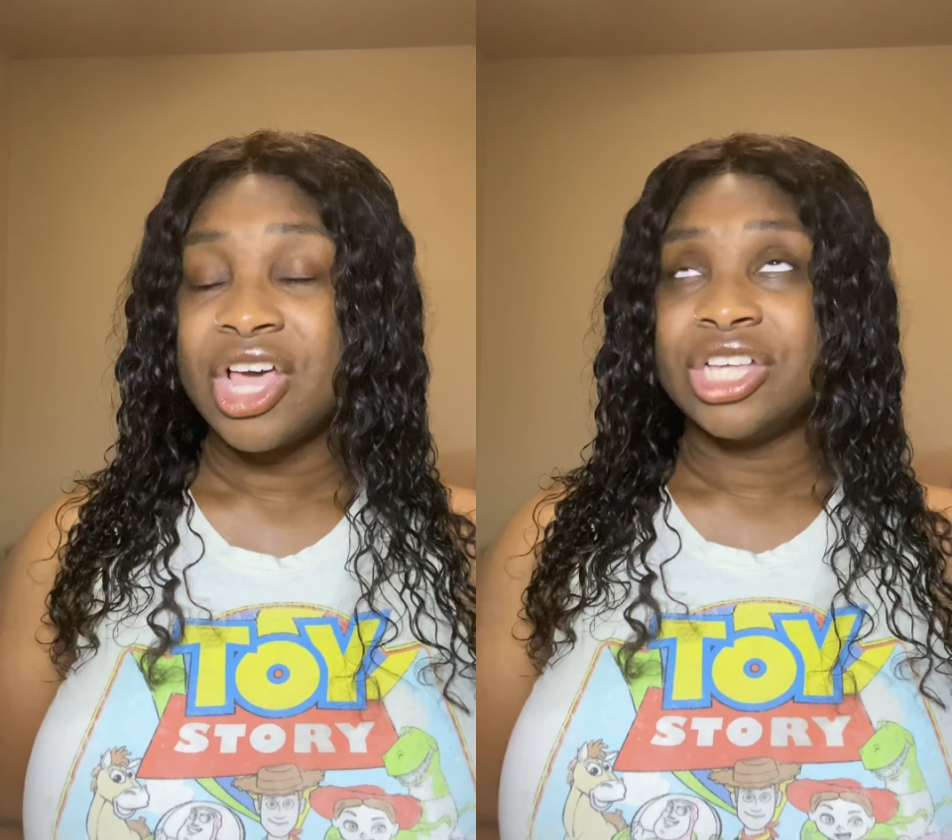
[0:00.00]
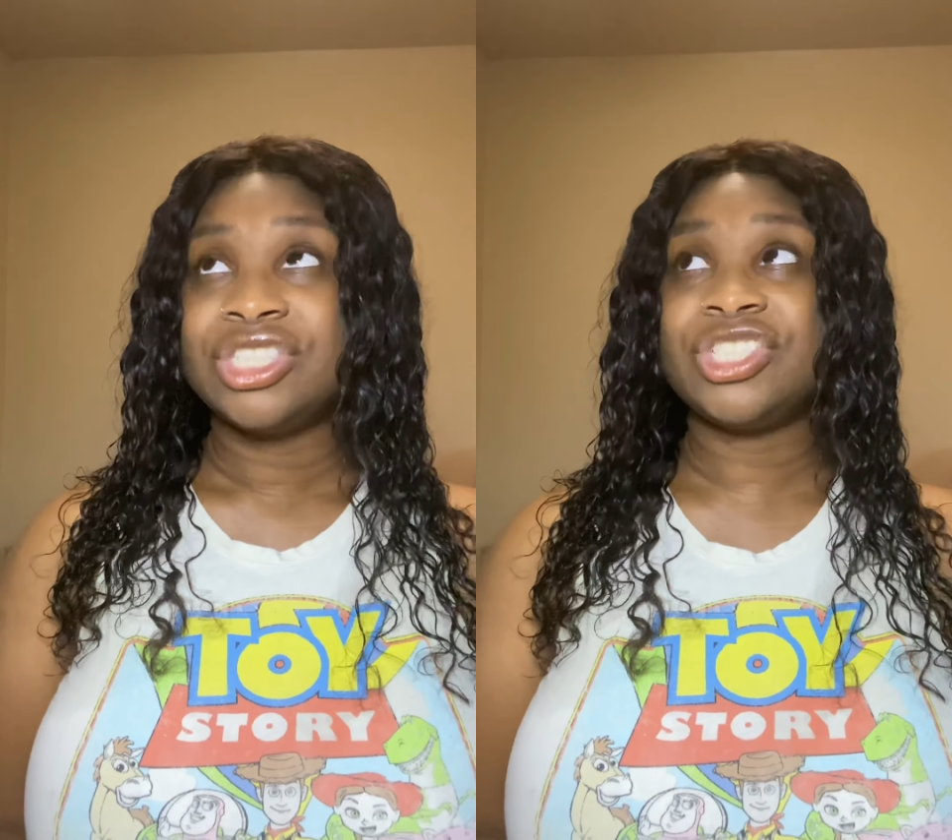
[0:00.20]

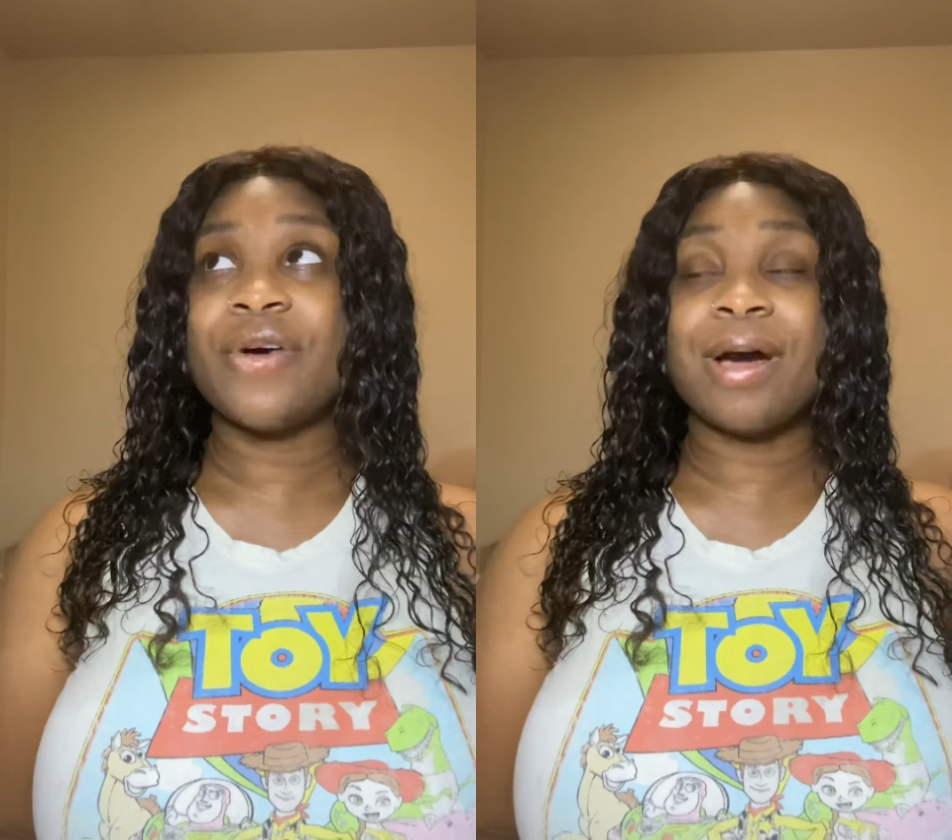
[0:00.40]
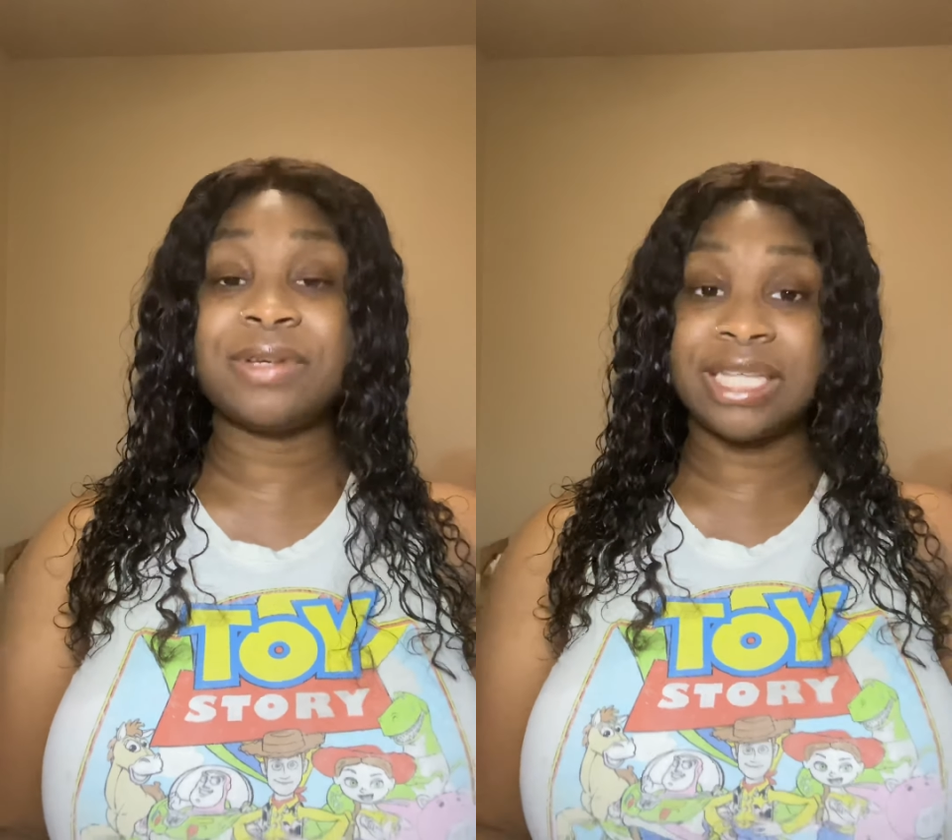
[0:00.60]
So
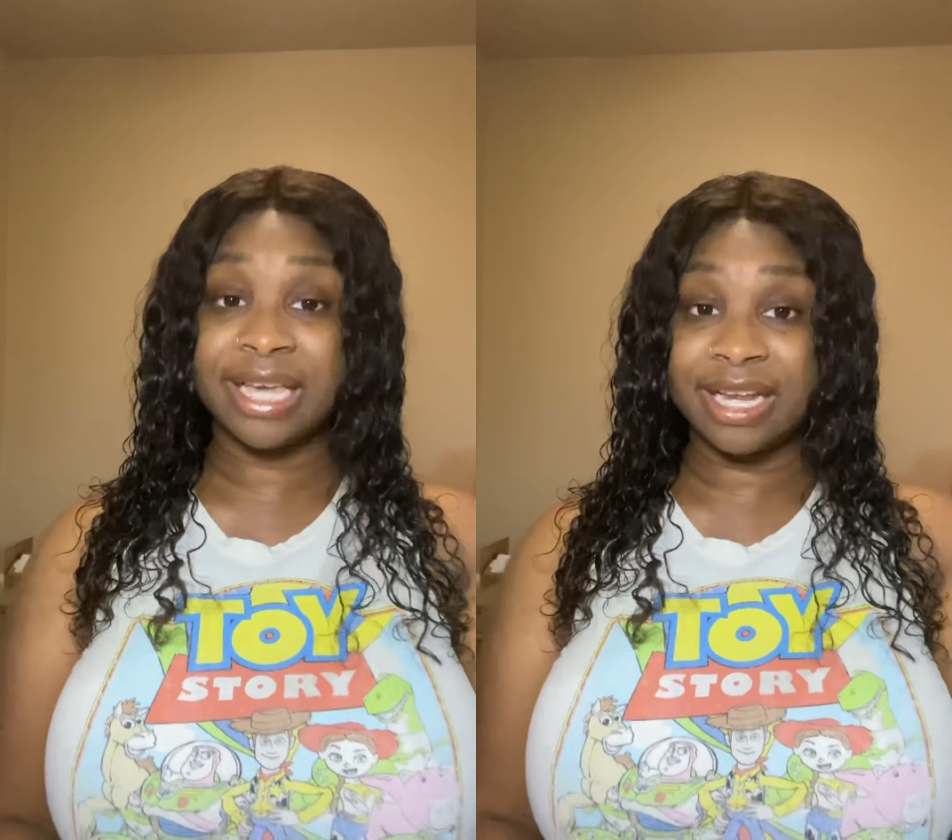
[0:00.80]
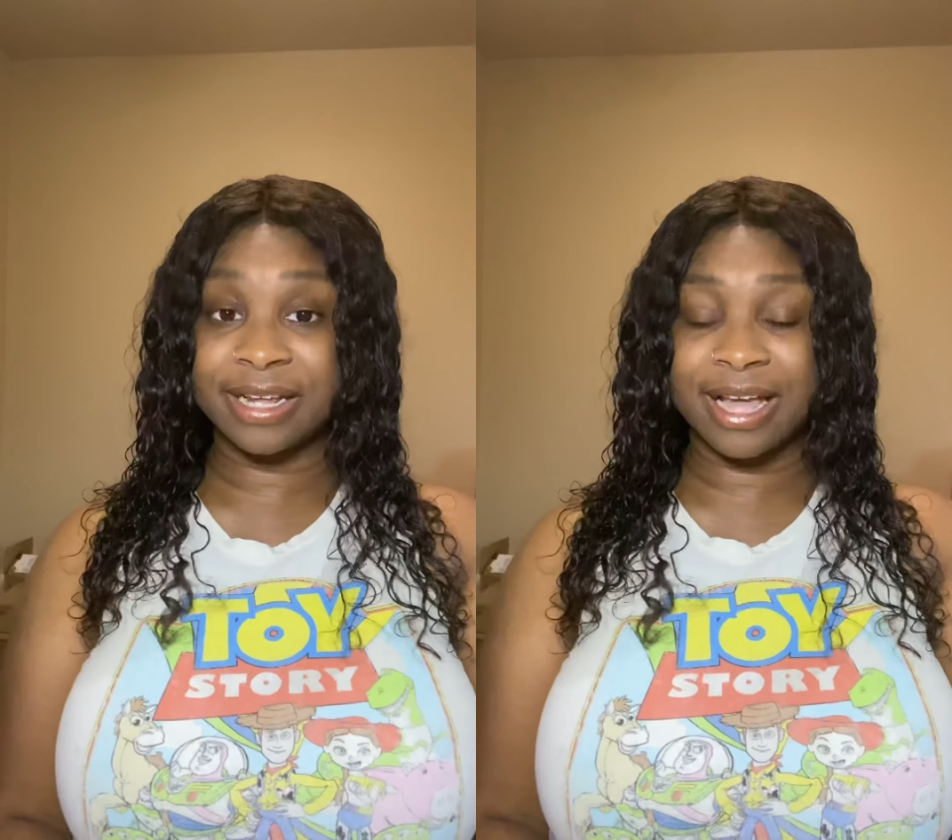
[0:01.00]
I was
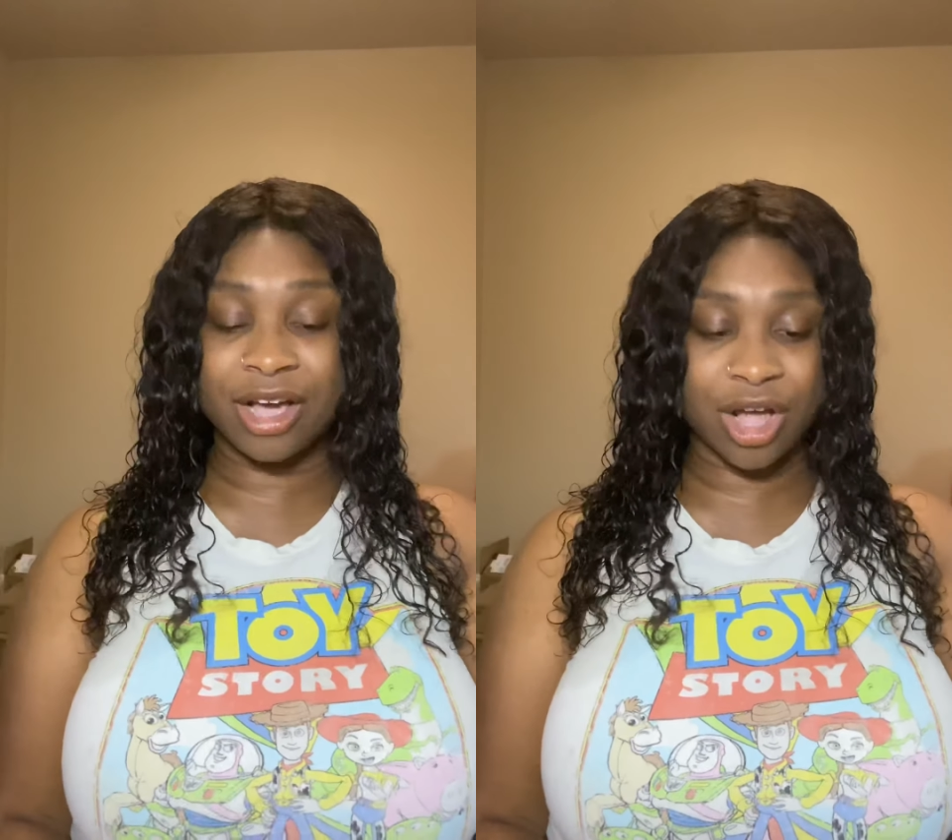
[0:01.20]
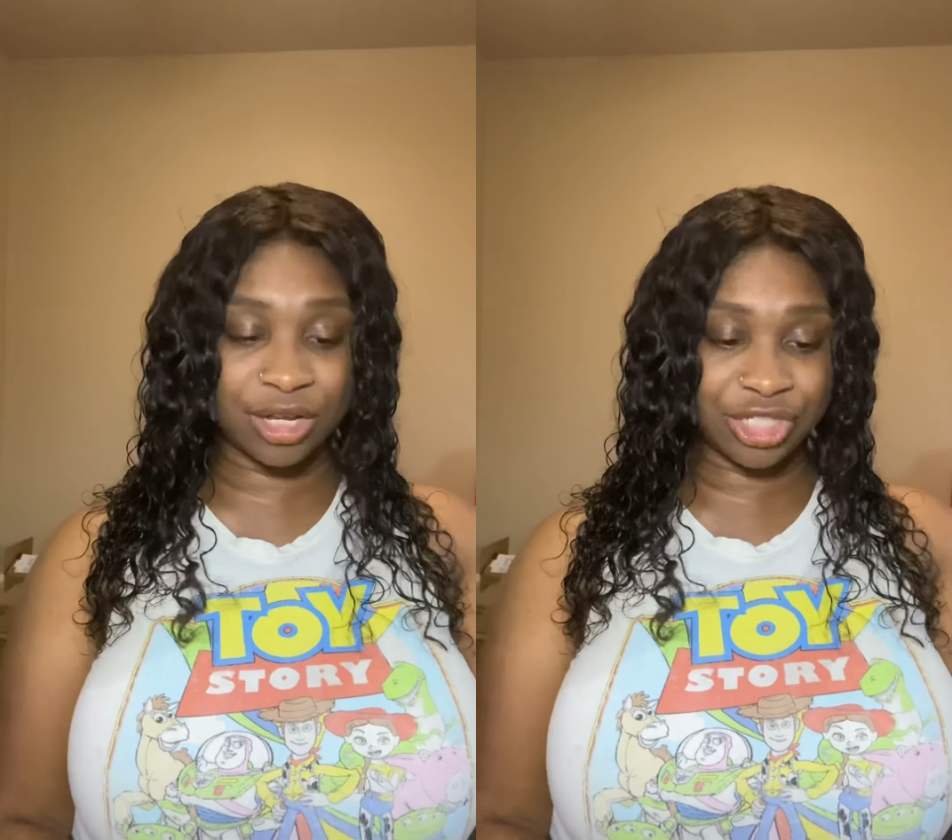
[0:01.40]
heated. I
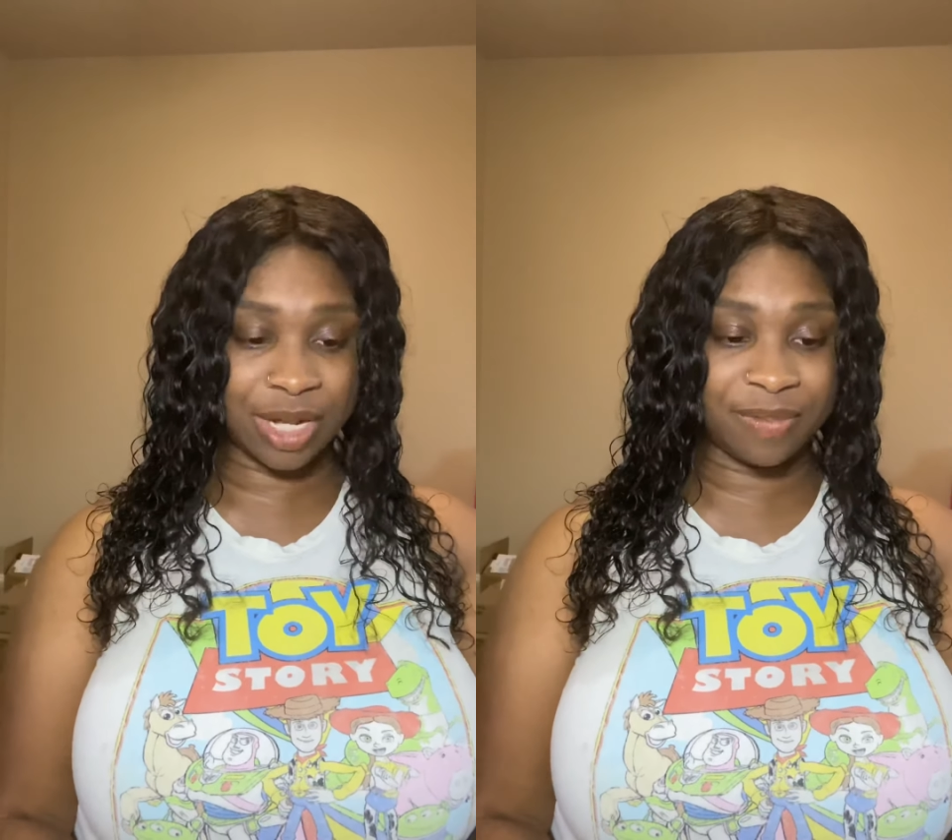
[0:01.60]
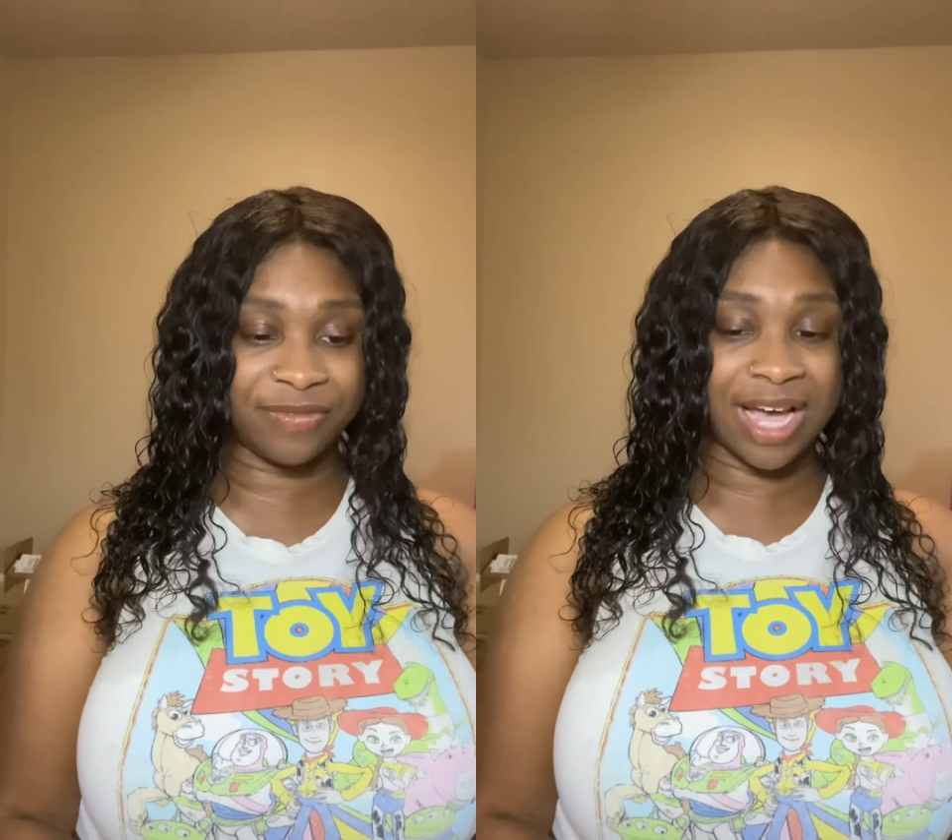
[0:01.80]
called
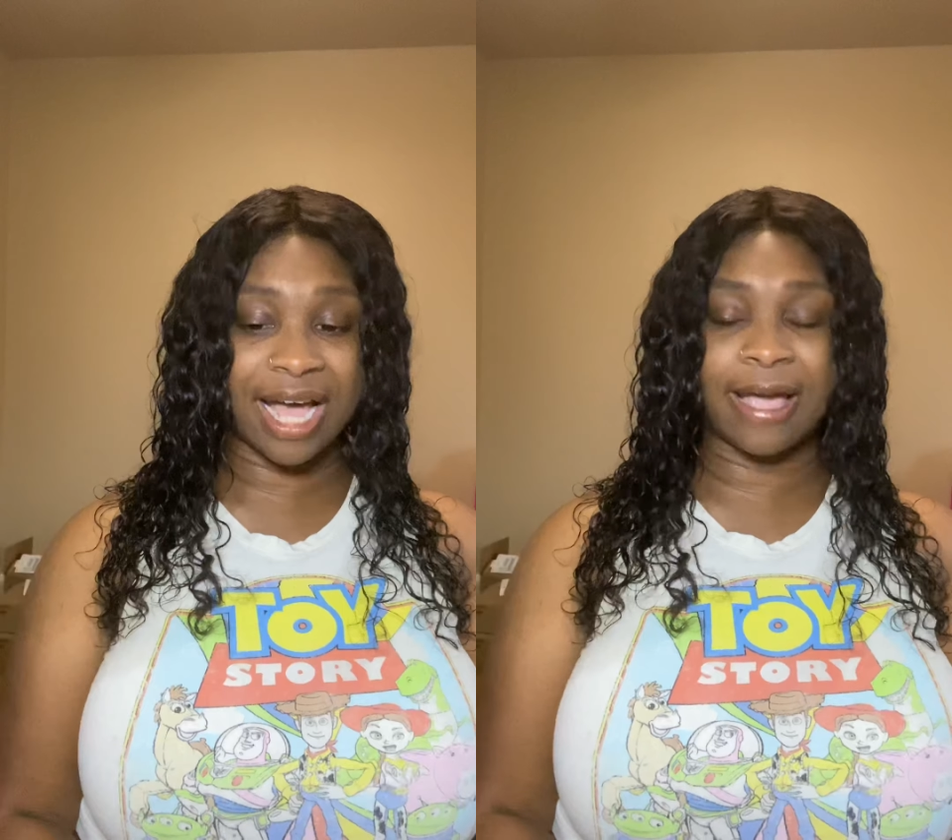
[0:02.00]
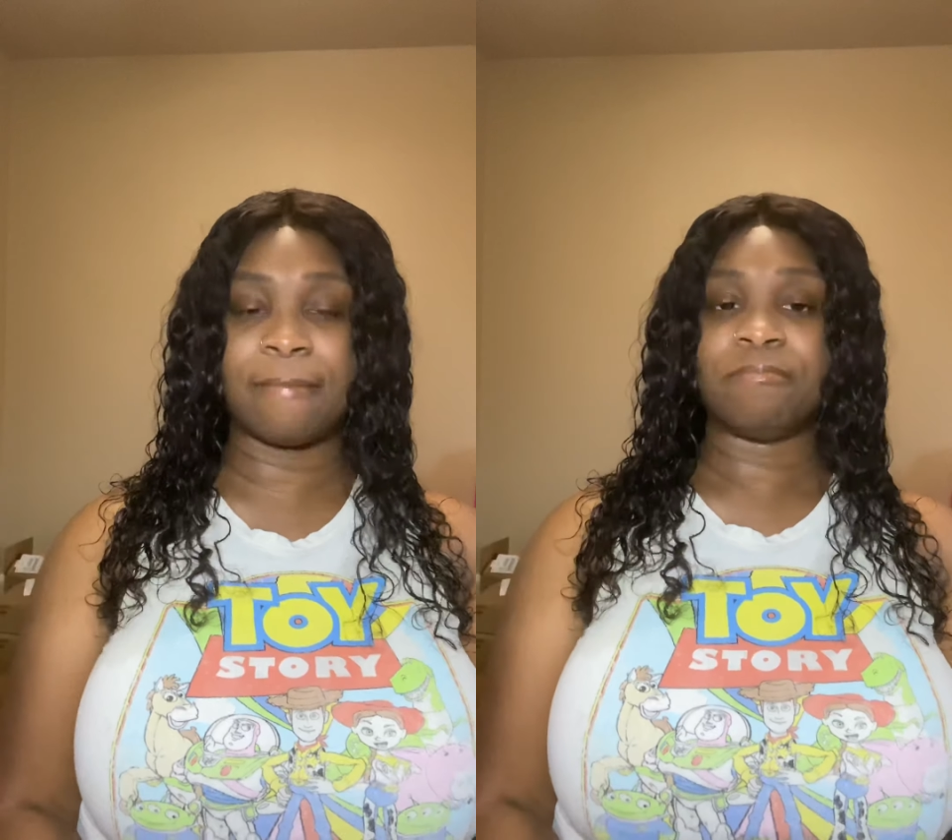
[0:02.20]

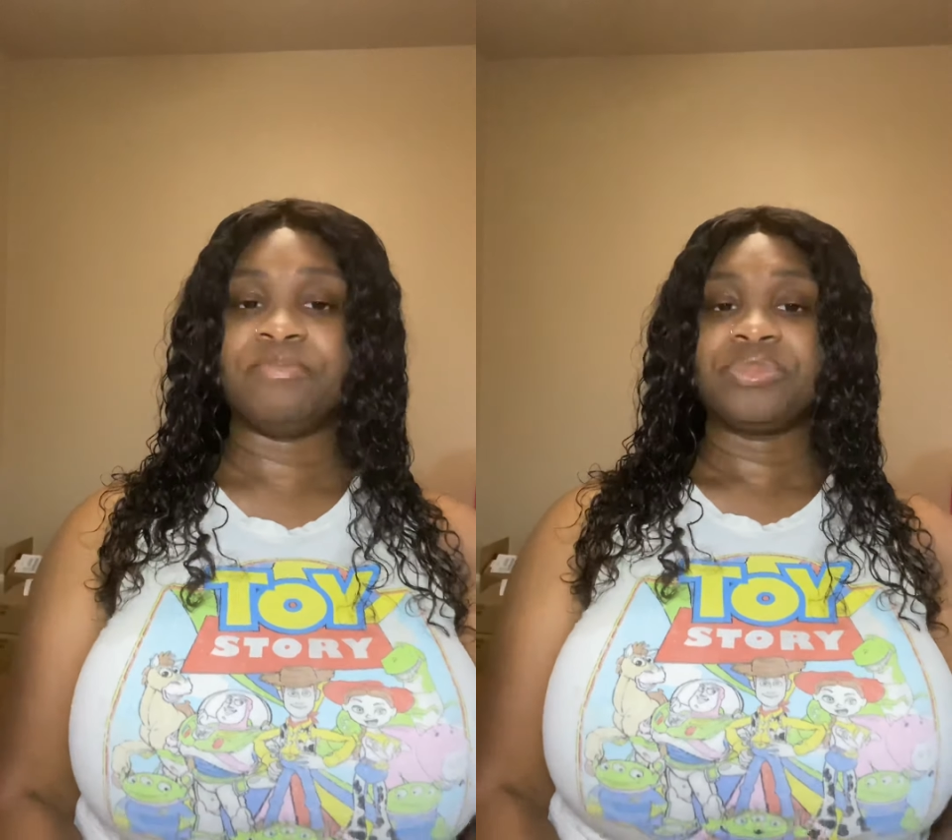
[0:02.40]
Shopify.